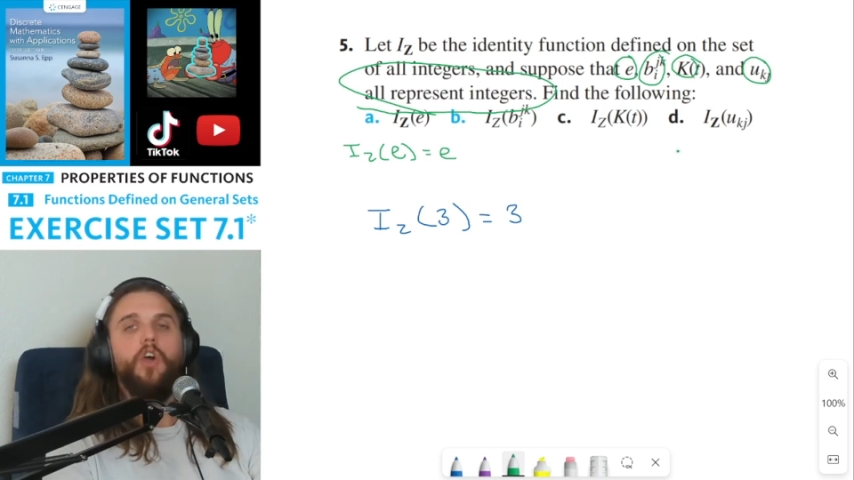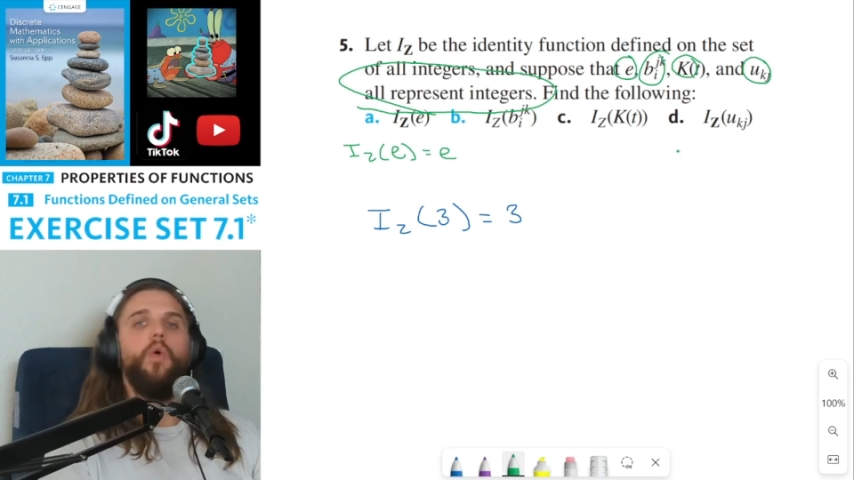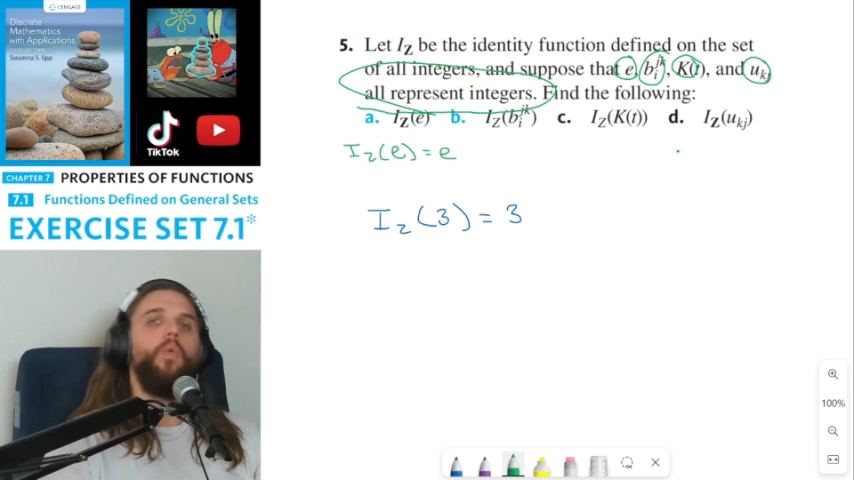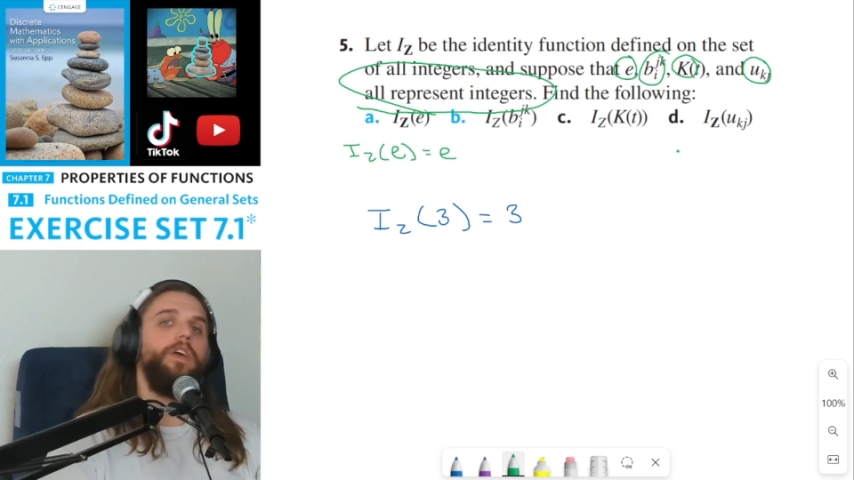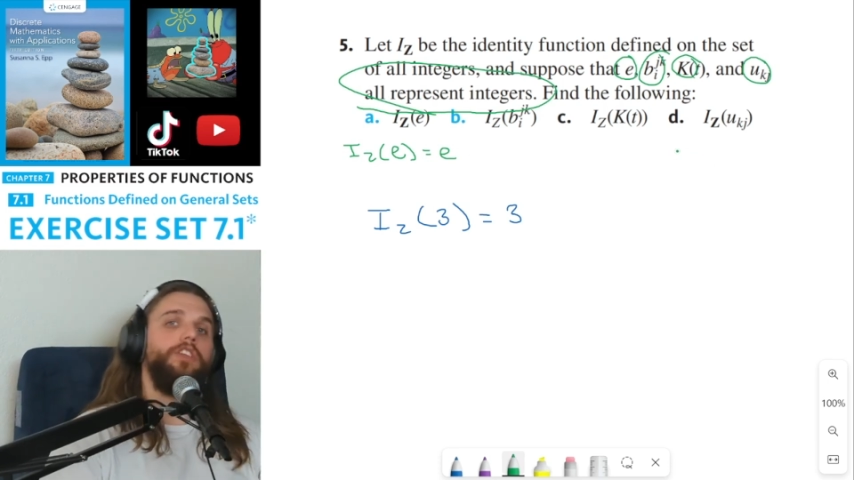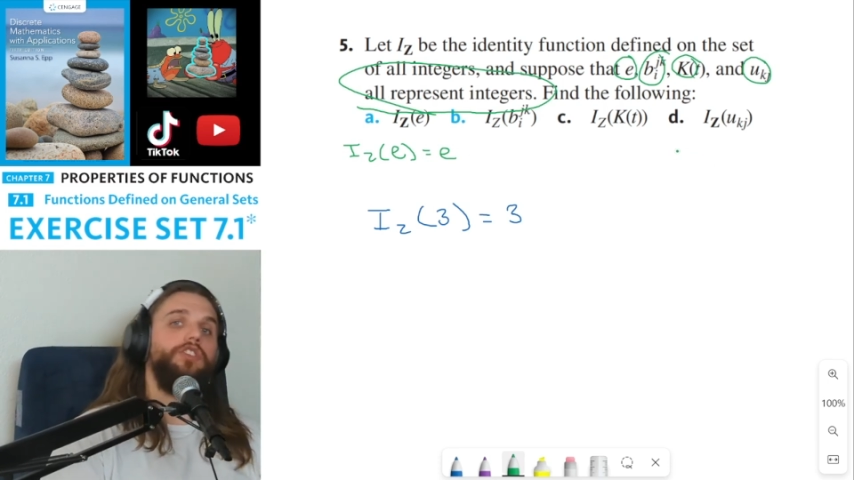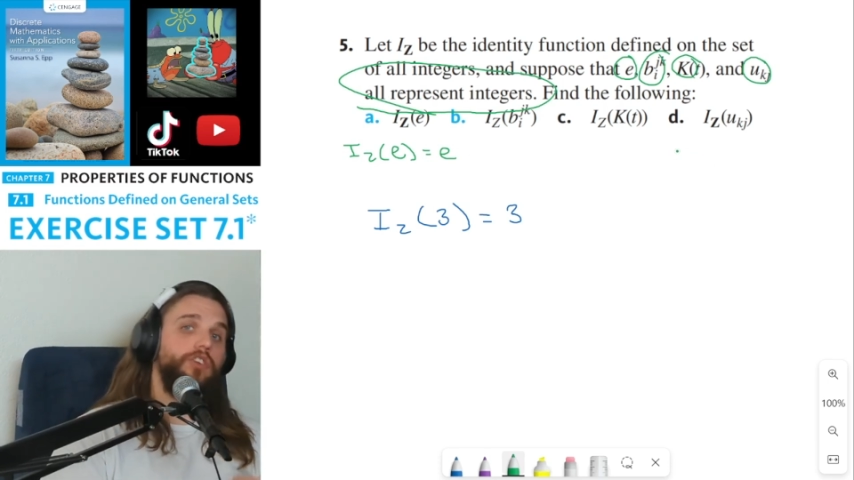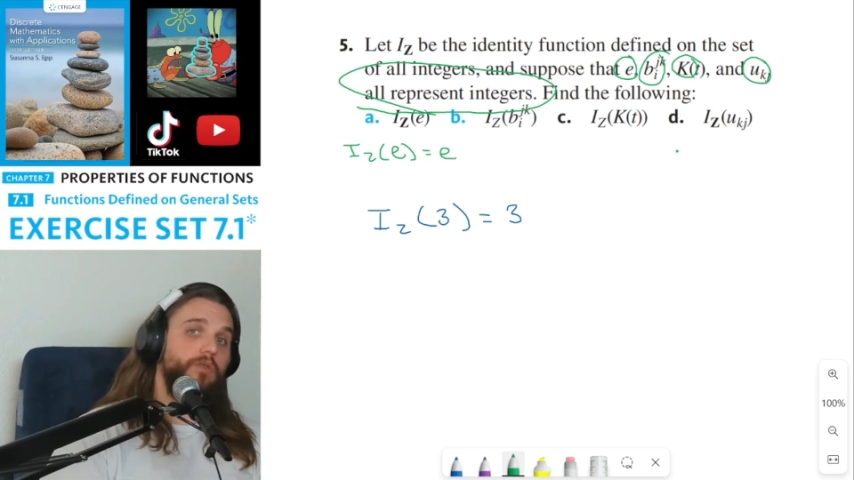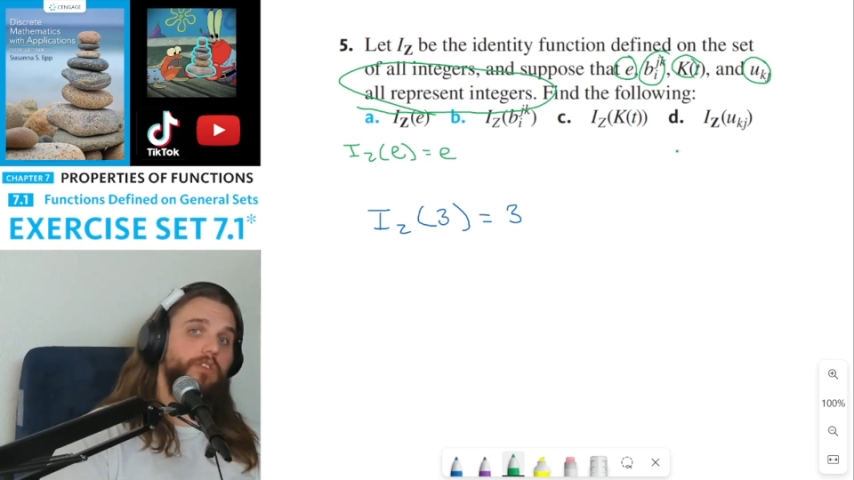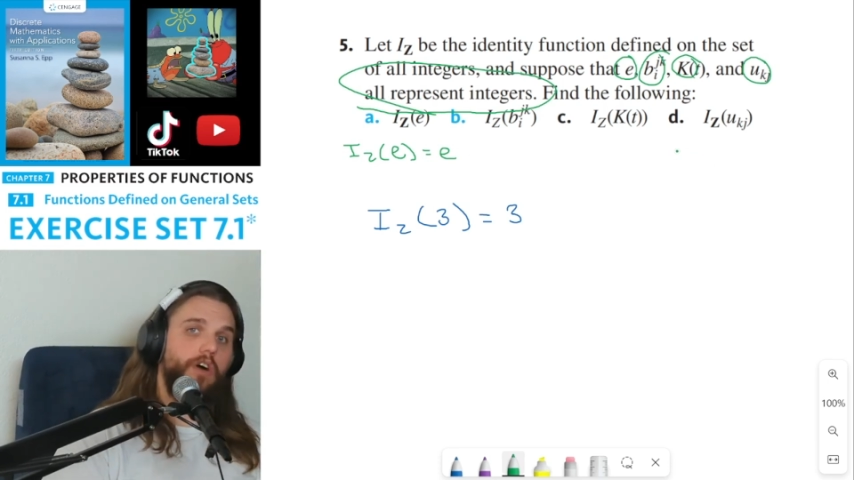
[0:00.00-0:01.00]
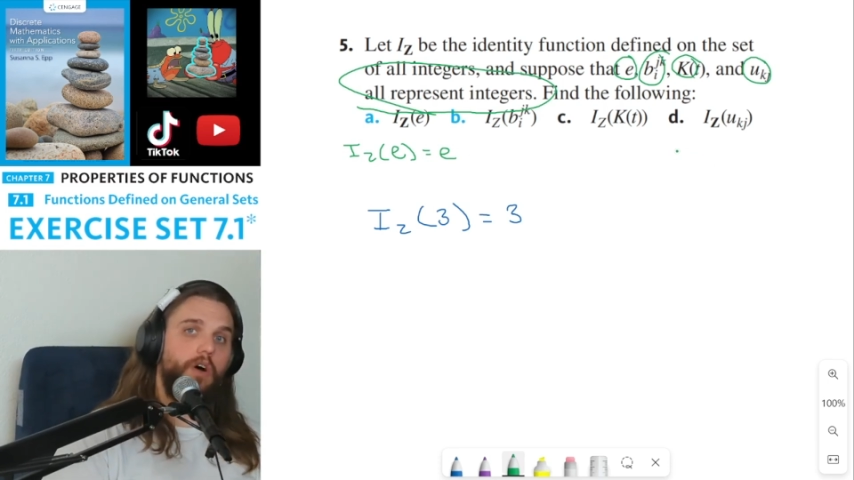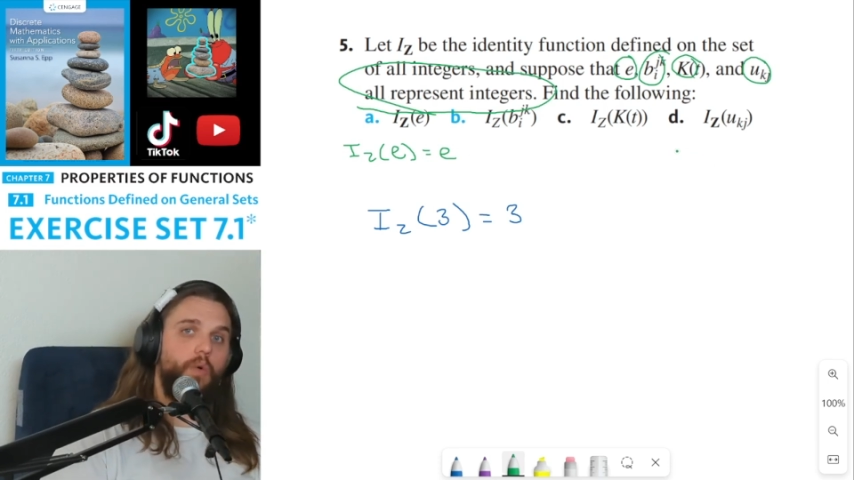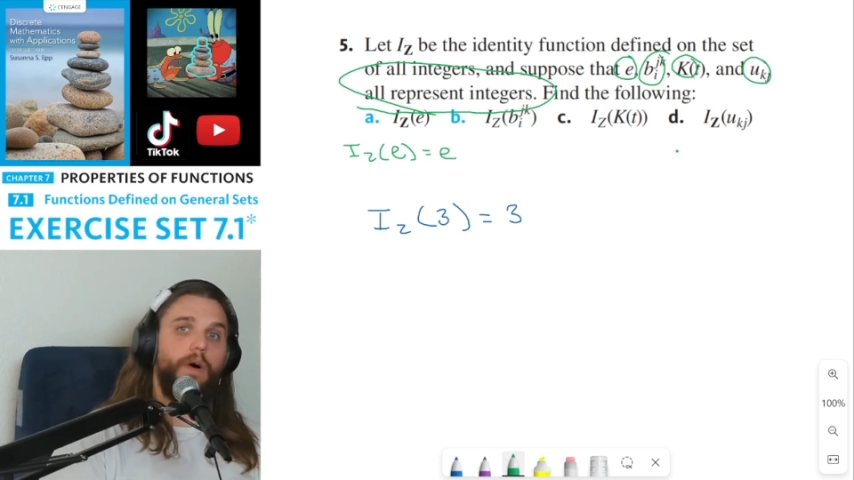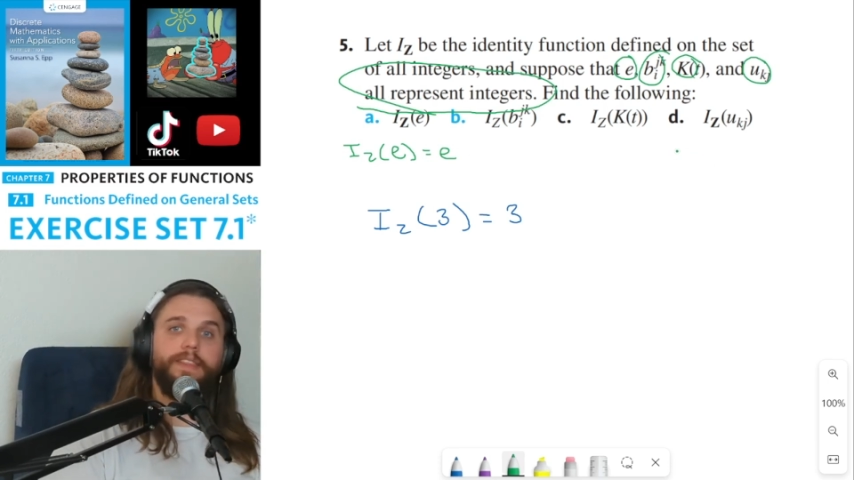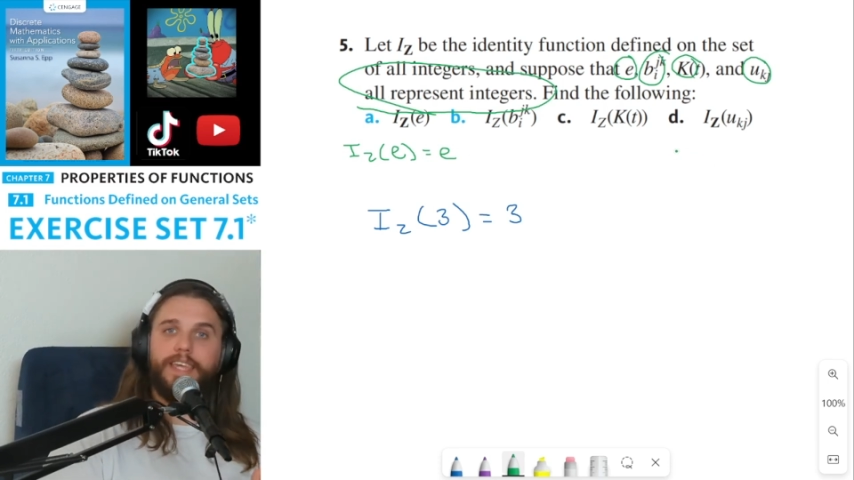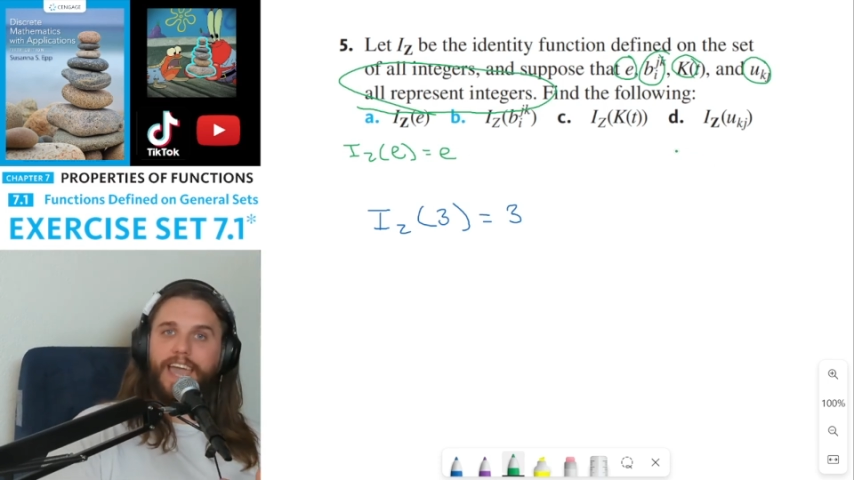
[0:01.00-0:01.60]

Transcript: we do know what the